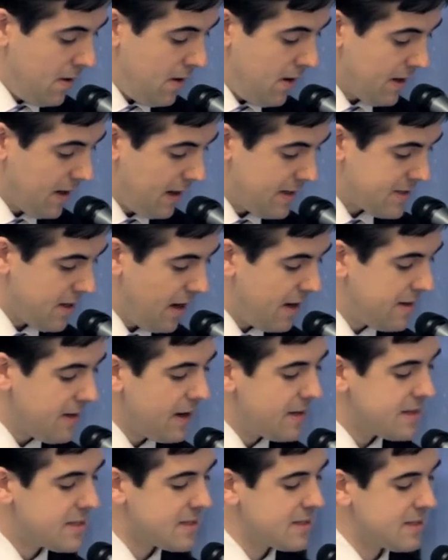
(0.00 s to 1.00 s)
Okay, so
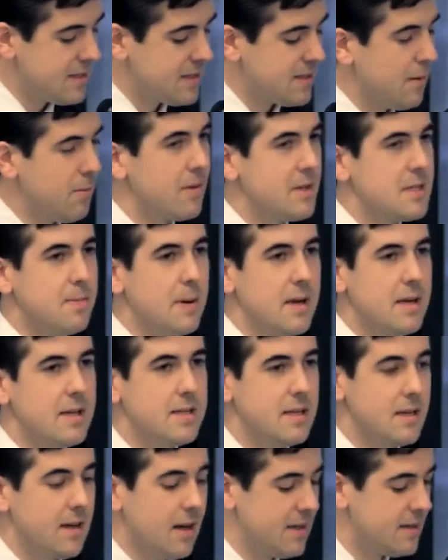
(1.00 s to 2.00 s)
as some of the
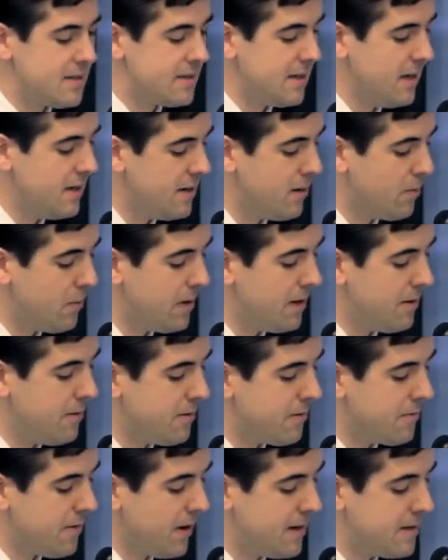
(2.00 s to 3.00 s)
speakers today said, we
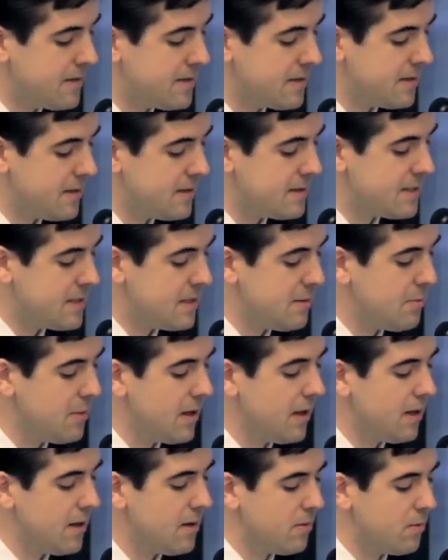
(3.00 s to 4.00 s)
face
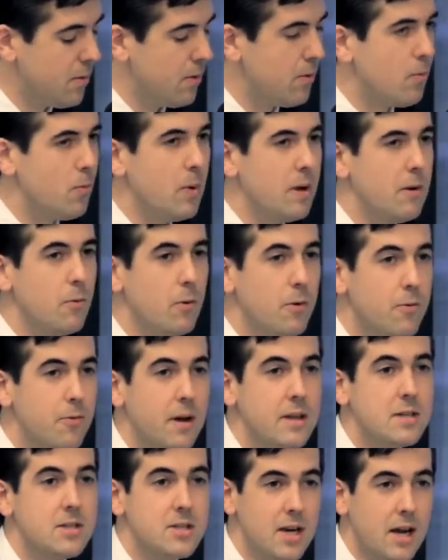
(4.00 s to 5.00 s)
we
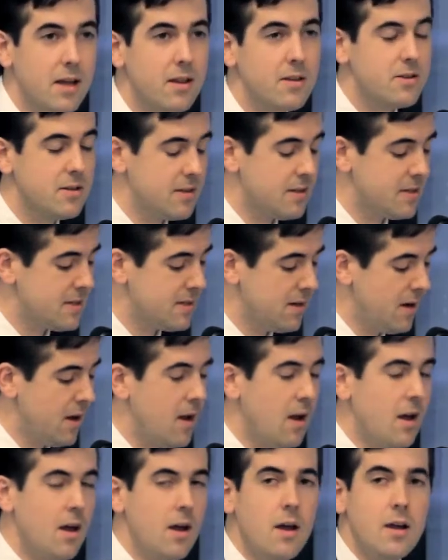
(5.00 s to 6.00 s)
face challenges
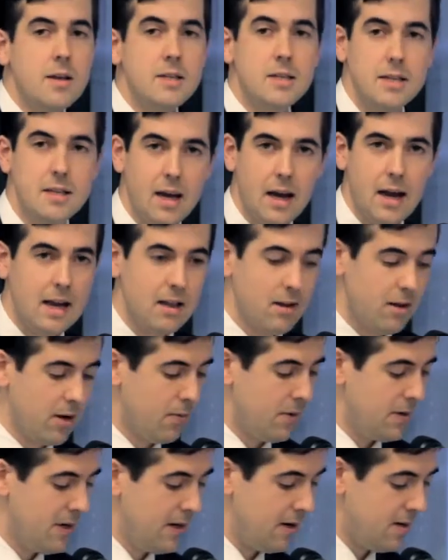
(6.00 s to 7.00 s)
today
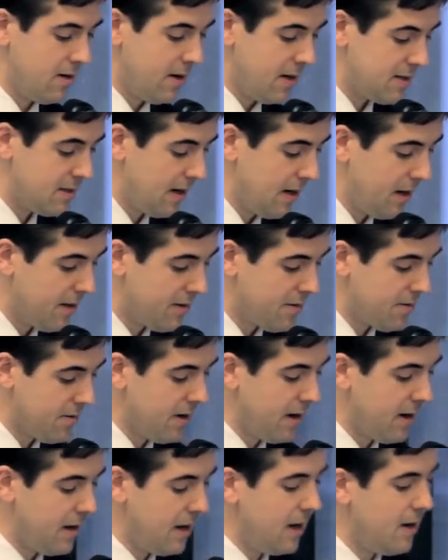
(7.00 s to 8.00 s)
like we did in
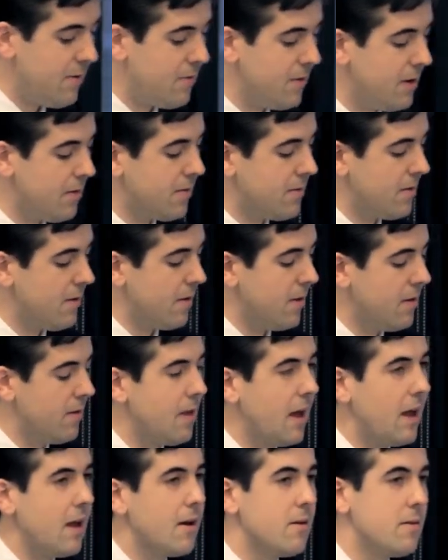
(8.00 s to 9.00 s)
1983, even if
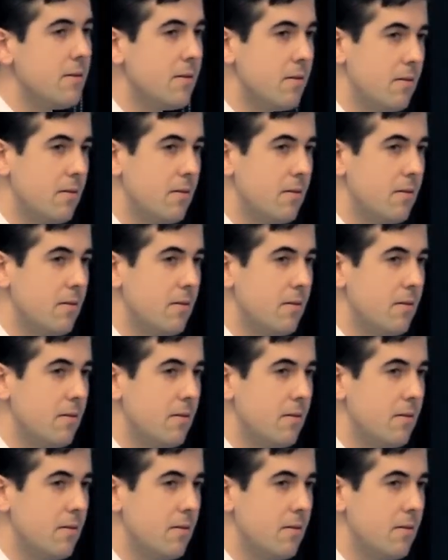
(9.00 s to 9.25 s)
they're